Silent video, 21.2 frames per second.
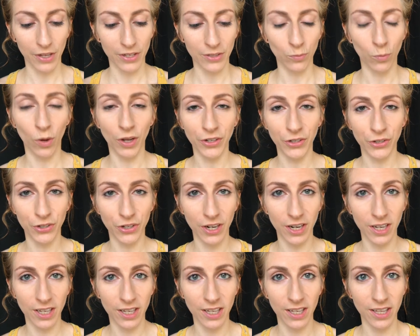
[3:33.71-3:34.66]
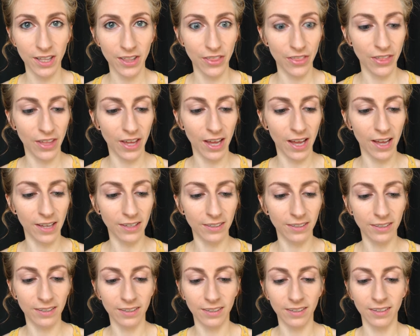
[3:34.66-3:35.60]
One trick
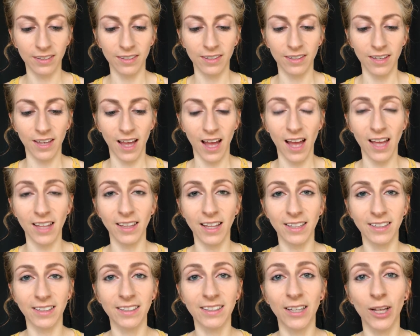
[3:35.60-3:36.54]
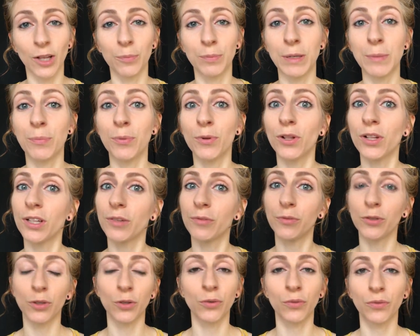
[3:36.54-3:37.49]
that I like to tell people,
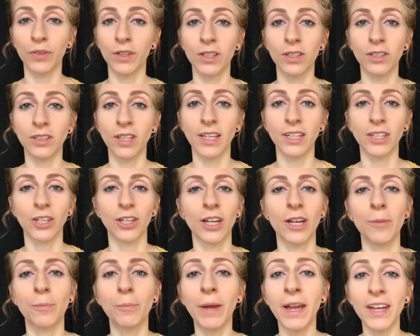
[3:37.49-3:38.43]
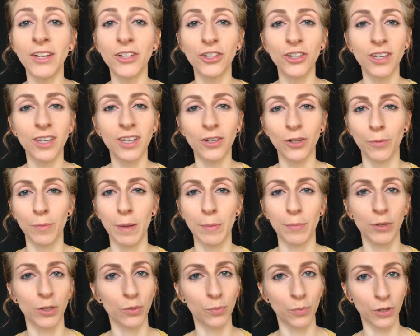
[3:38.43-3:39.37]
if you feel like you're impatient or
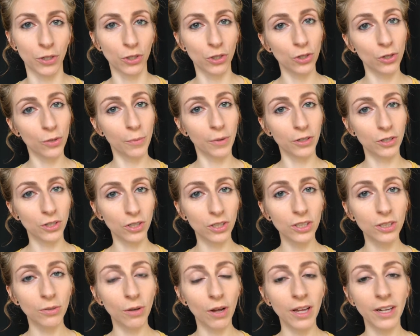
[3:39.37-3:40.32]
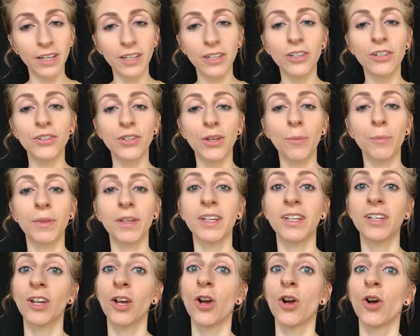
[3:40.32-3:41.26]
maybe you put too much glue on it or
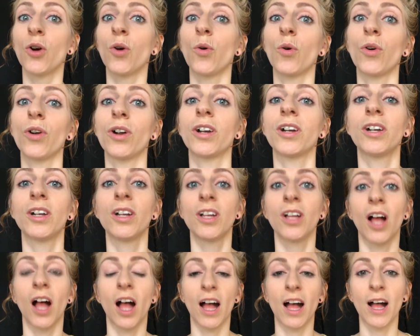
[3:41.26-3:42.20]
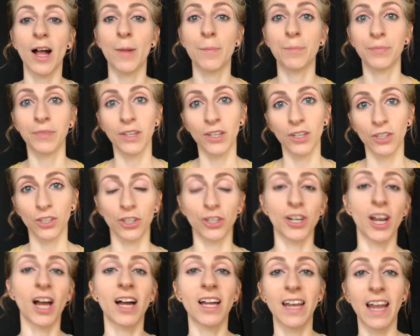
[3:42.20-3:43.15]
something, or
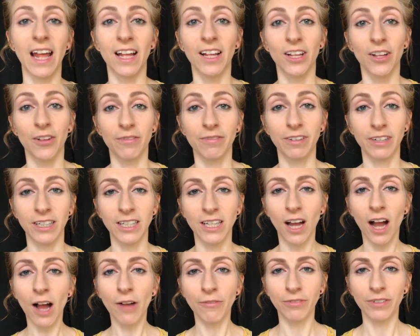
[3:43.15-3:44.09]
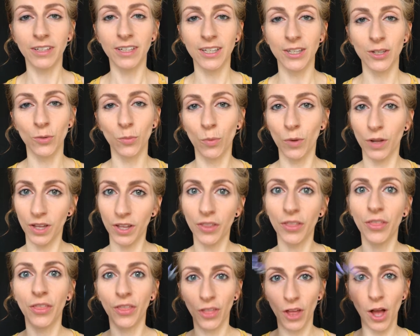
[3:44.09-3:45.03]
you're not very confident
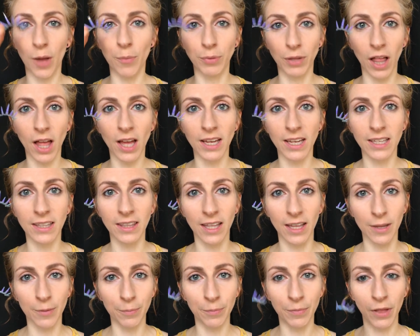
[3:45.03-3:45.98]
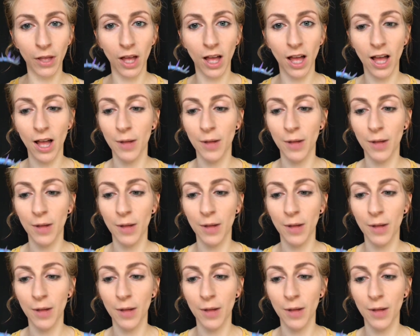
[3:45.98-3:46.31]
with applying them